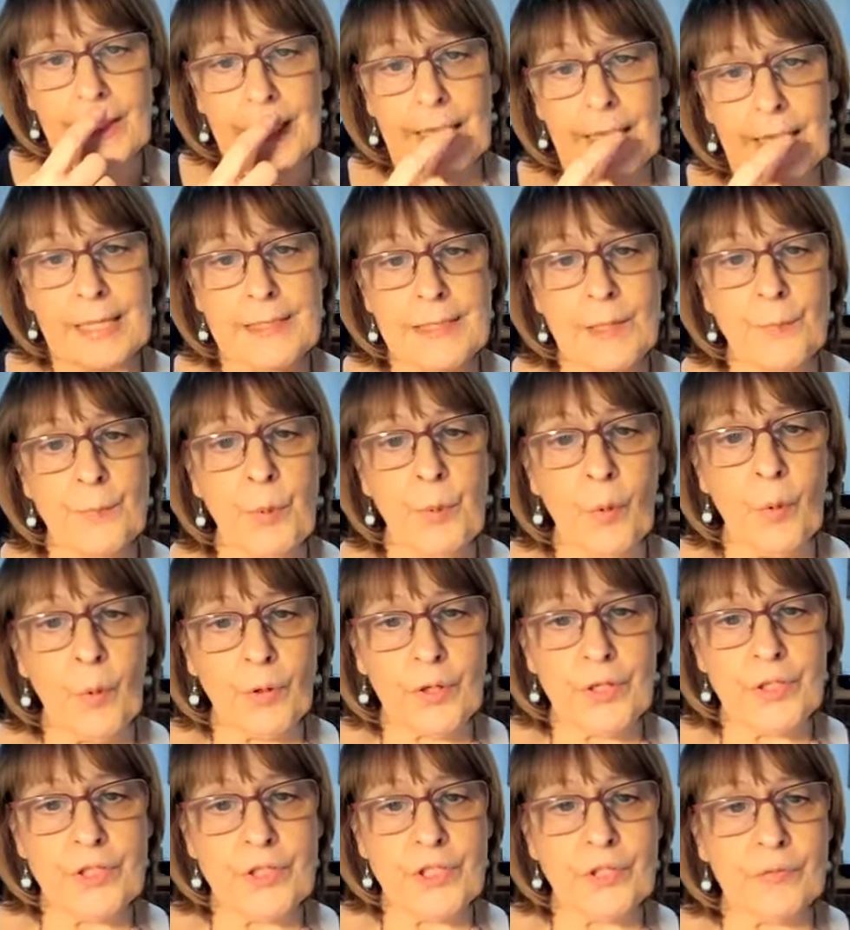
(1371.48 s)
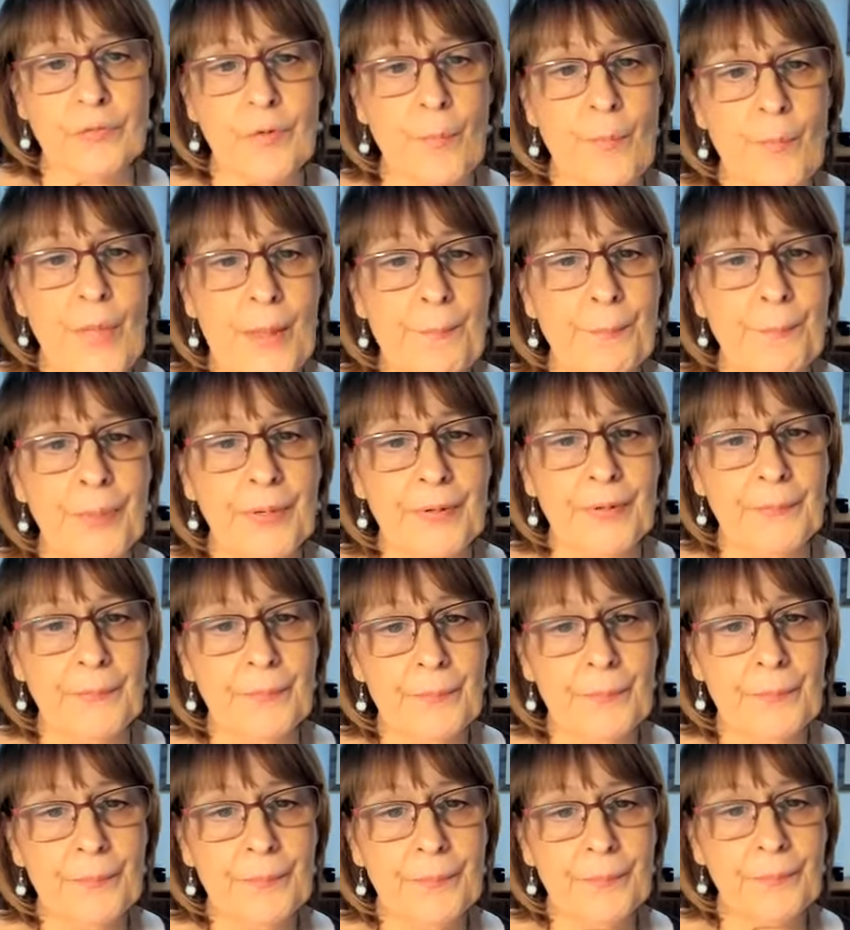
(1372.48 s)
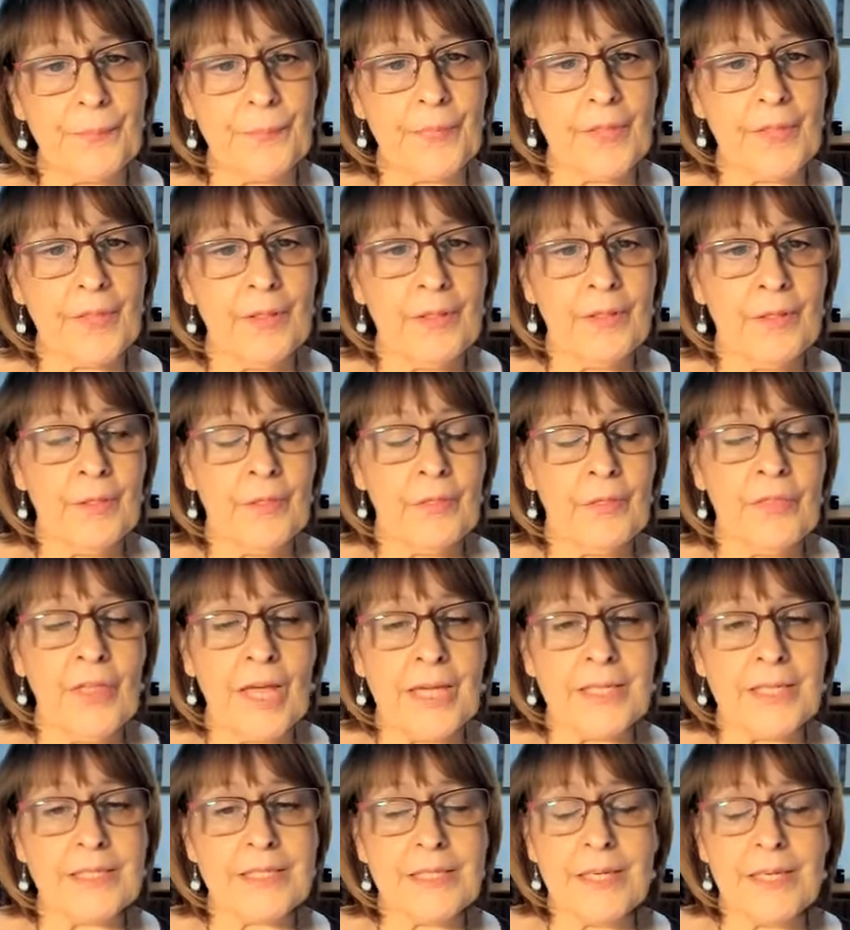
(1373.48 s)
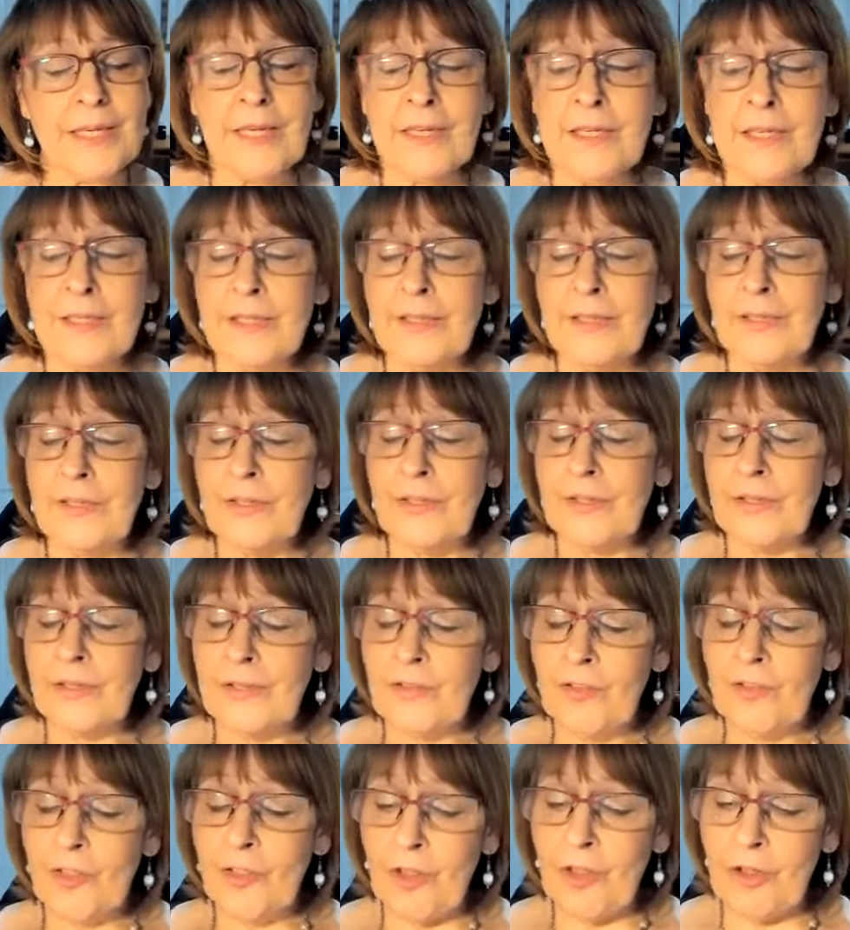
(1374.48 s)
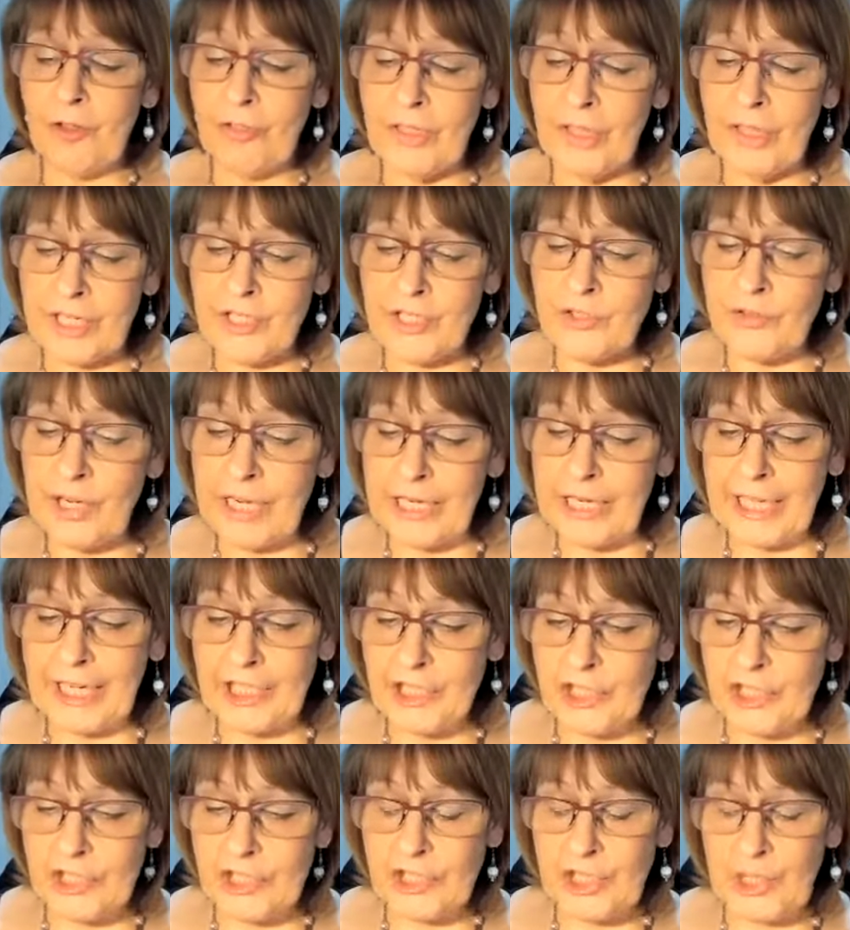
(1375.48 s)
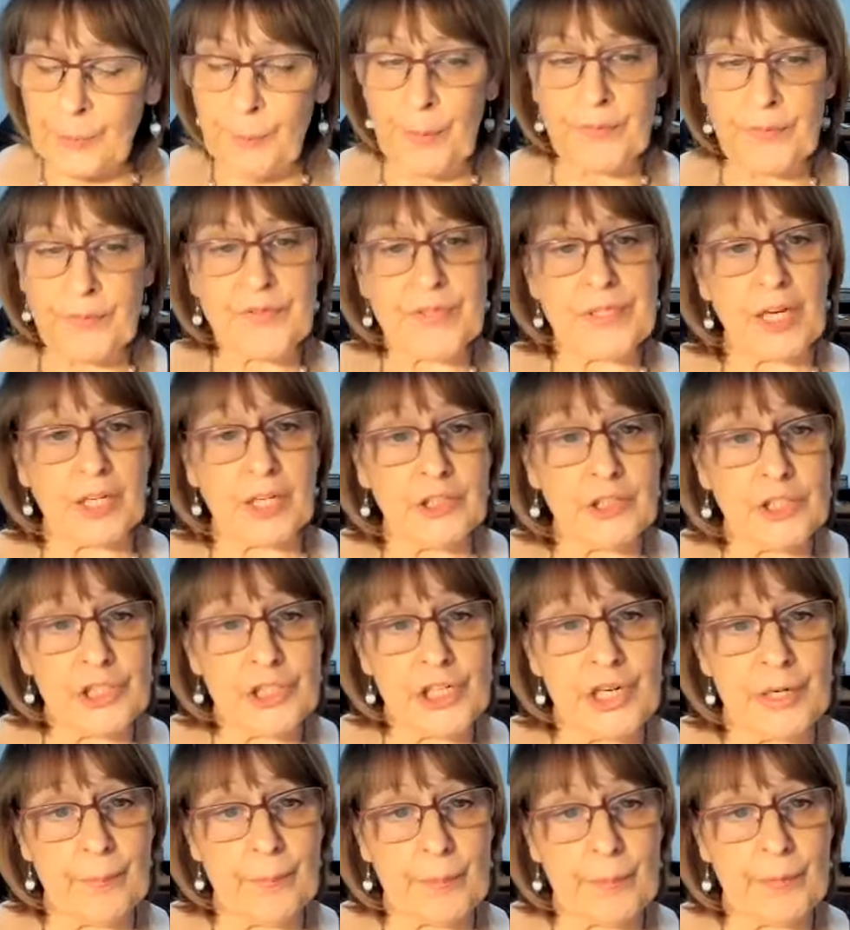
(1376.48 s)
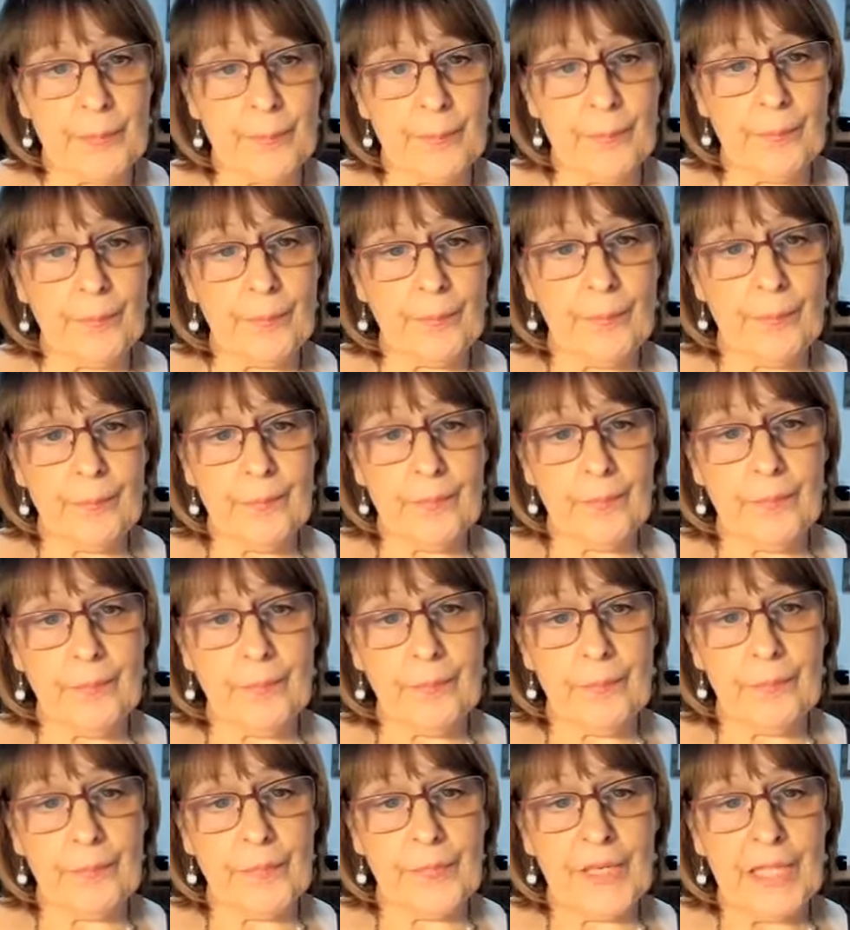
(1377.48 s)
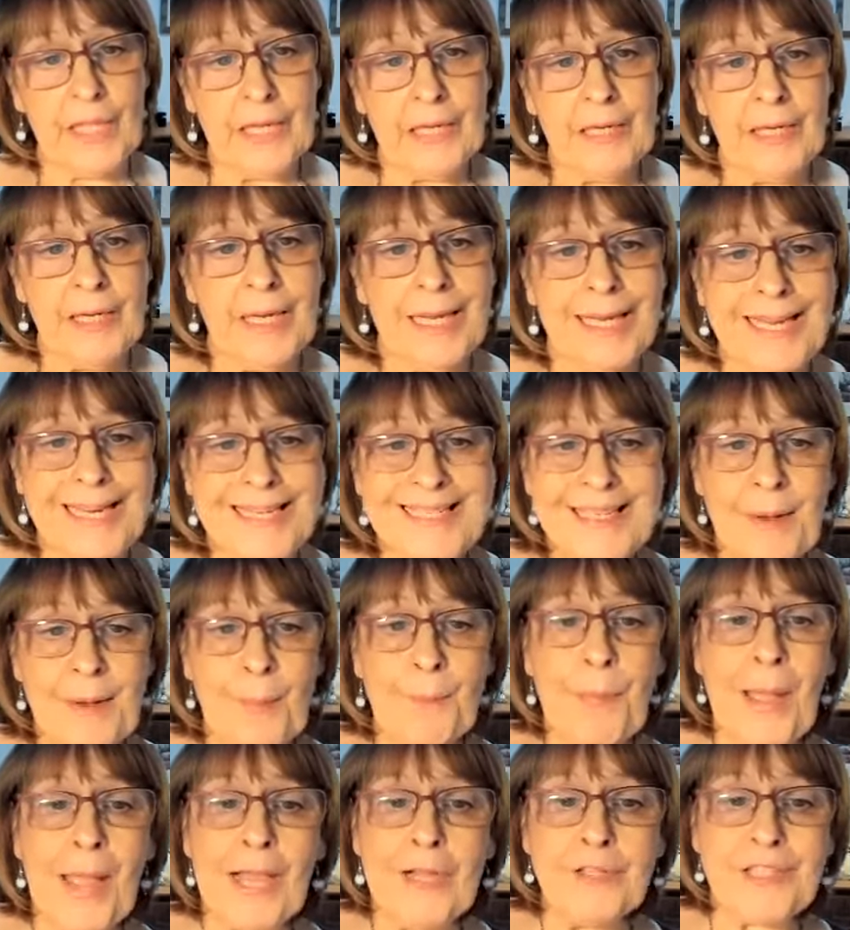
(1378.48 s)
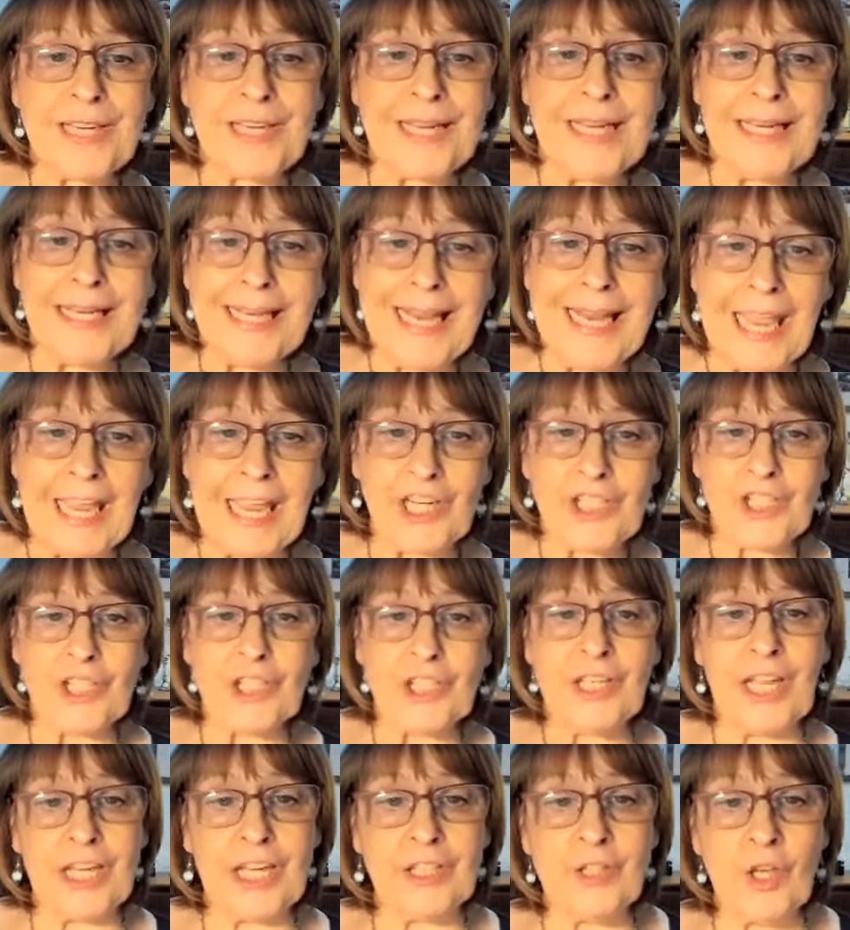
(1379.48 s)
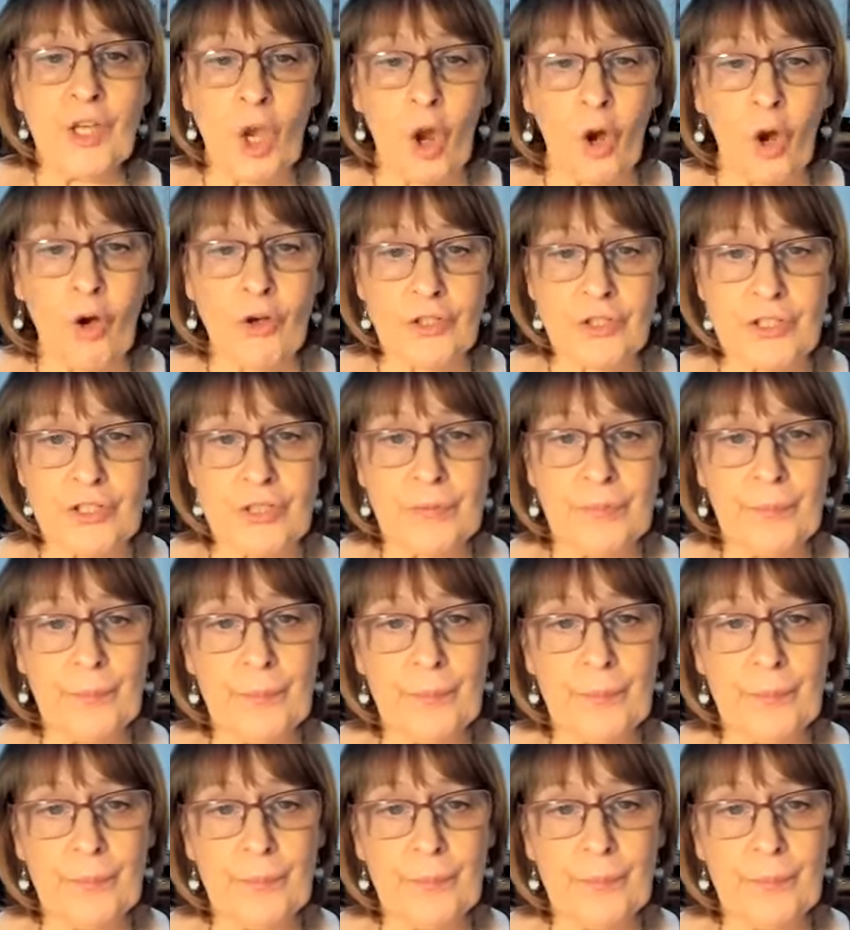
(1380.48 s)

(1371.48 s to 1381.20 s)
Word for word: it's important to remember that this relationship of sonship is about election in God.